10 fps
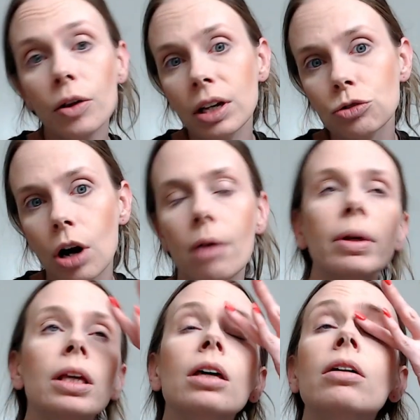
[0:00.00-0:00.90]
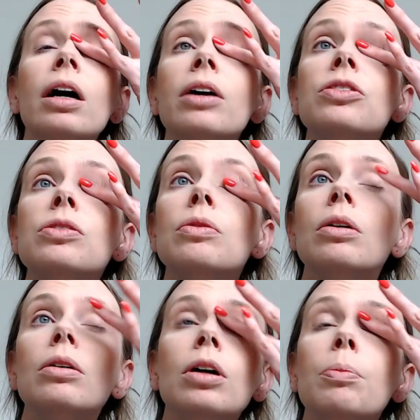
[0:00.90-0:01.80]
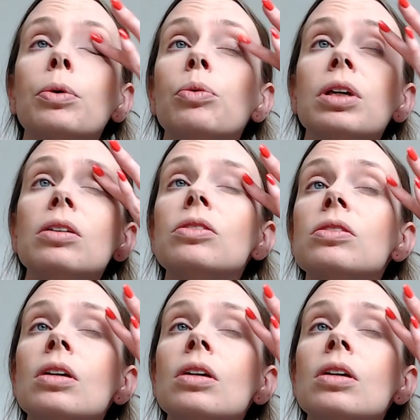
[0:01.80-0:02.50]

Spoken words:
that drama hit last couple weeks.